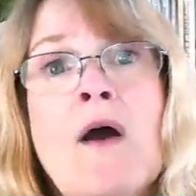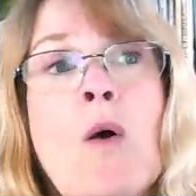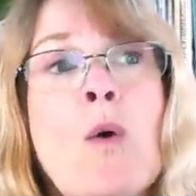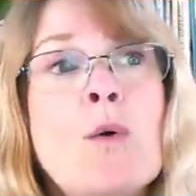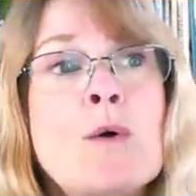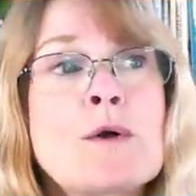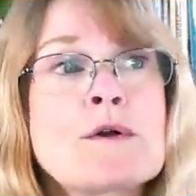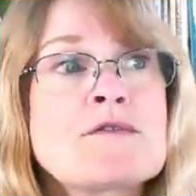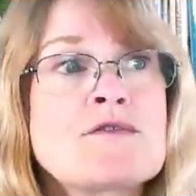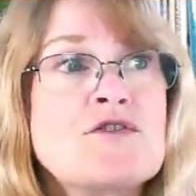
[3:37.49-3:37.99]

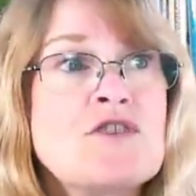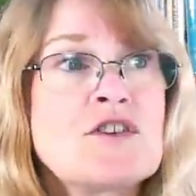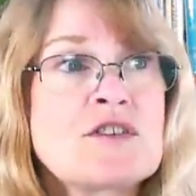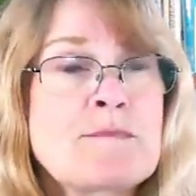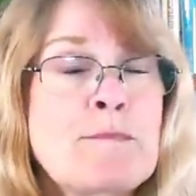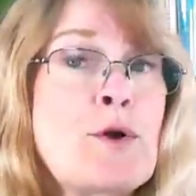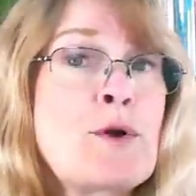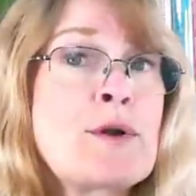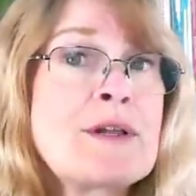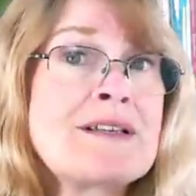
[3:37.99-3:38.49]
or
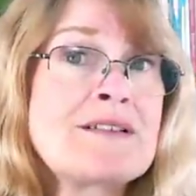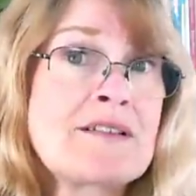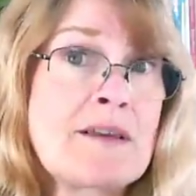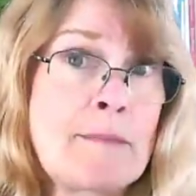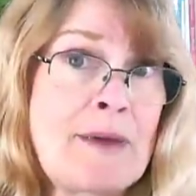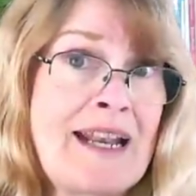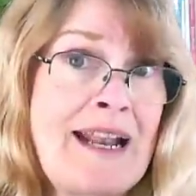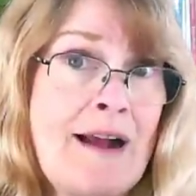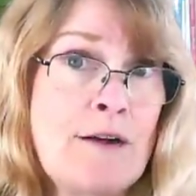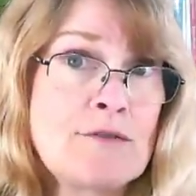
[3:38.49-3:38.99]
just putting
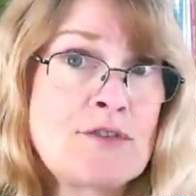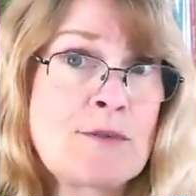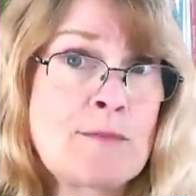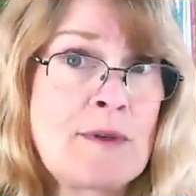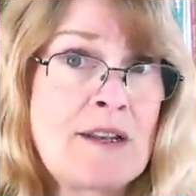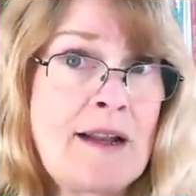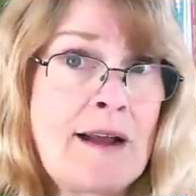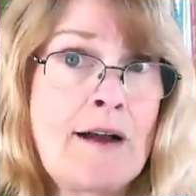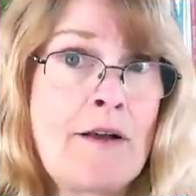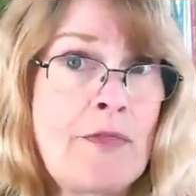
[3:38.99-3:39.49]
some
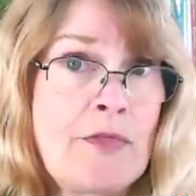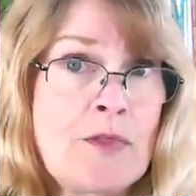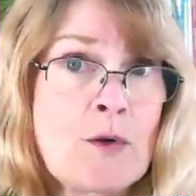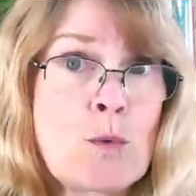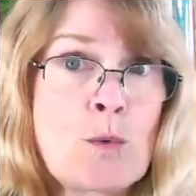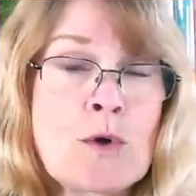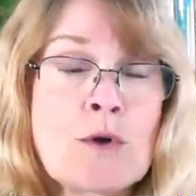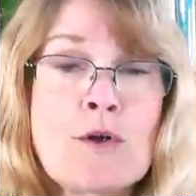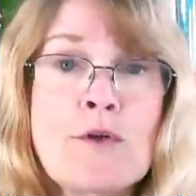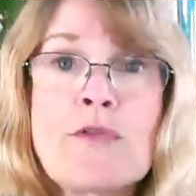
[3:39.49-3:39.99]
announcement out in the
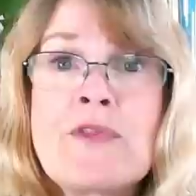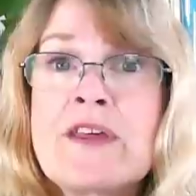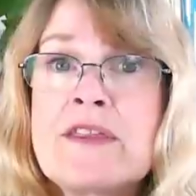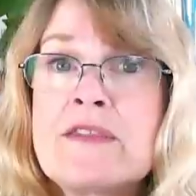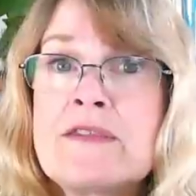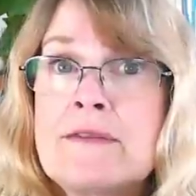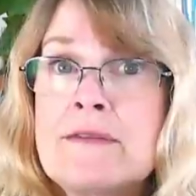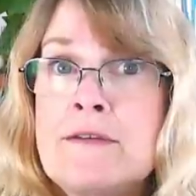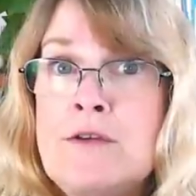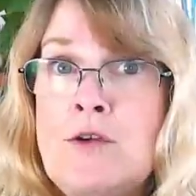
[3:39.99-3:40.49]
world
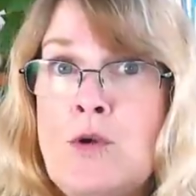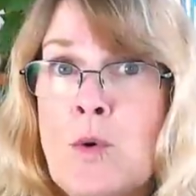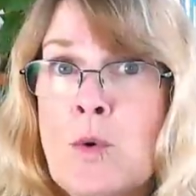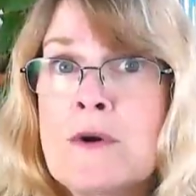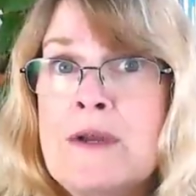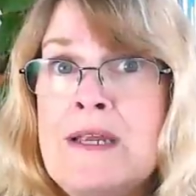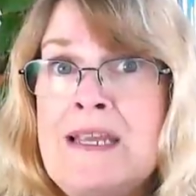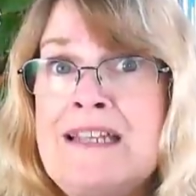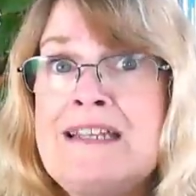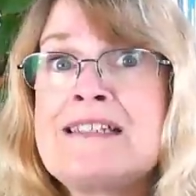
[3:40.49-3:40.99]
that
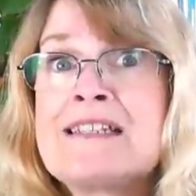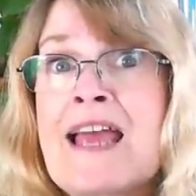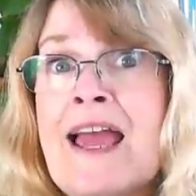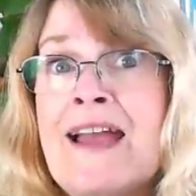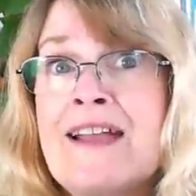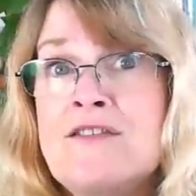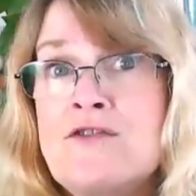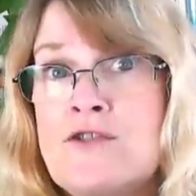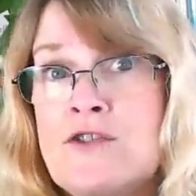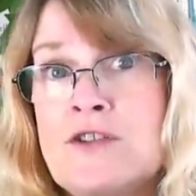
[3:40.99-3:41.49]
your
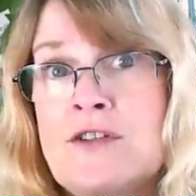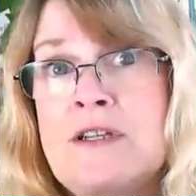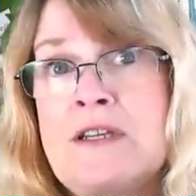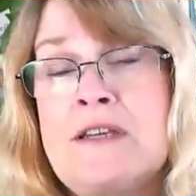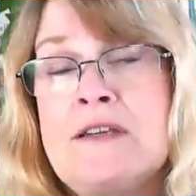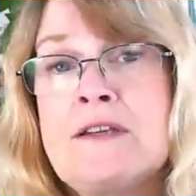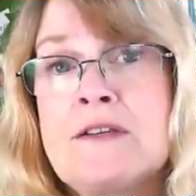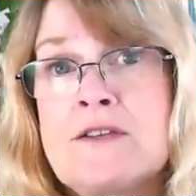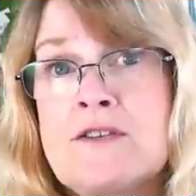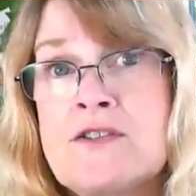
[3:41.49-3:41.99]
intention
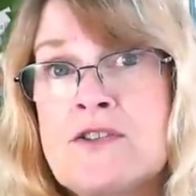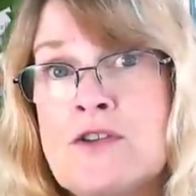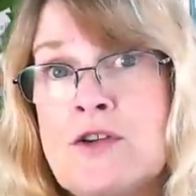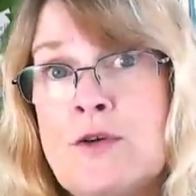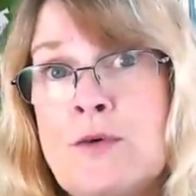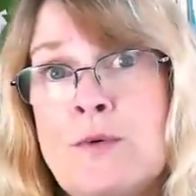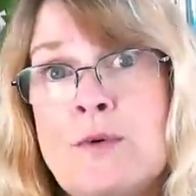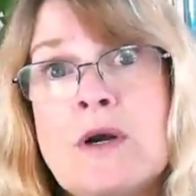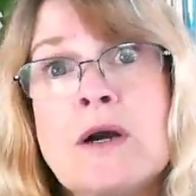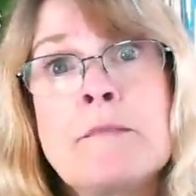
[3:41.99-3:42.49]
is
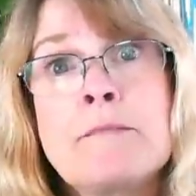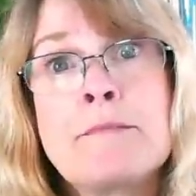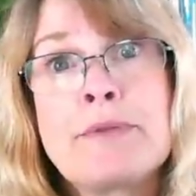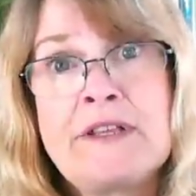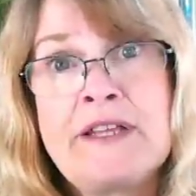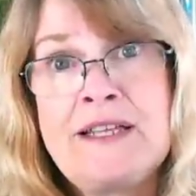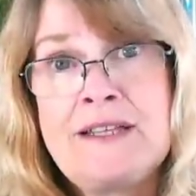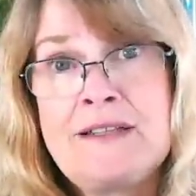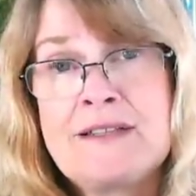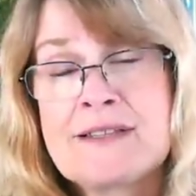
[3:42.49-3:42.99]
to
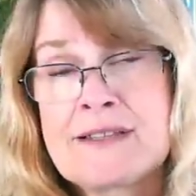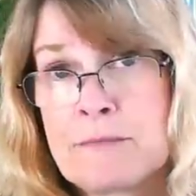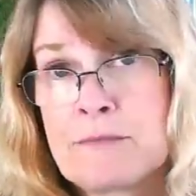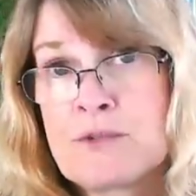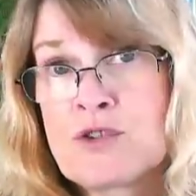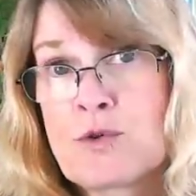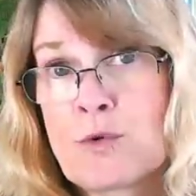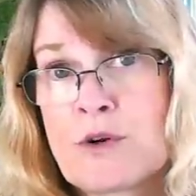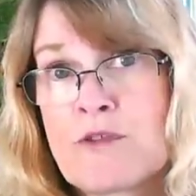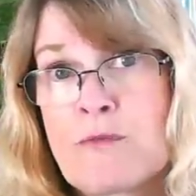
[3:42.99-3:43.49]
complete some
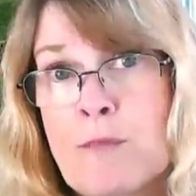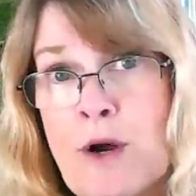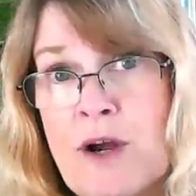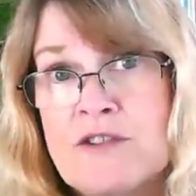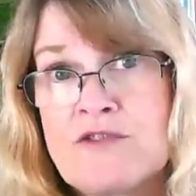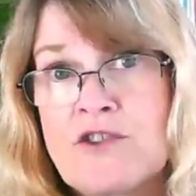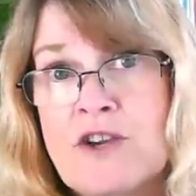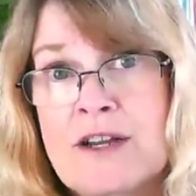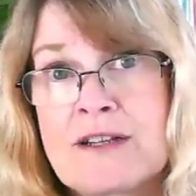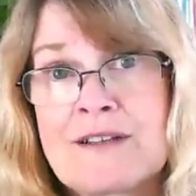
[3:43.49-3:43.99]
sort of
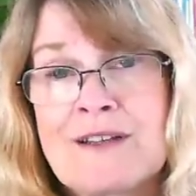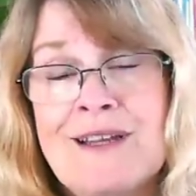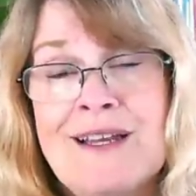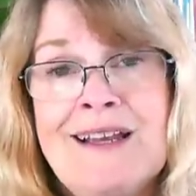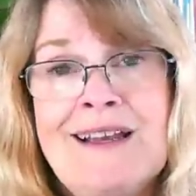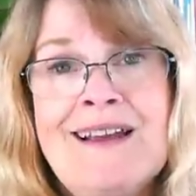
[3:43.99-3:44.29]
project.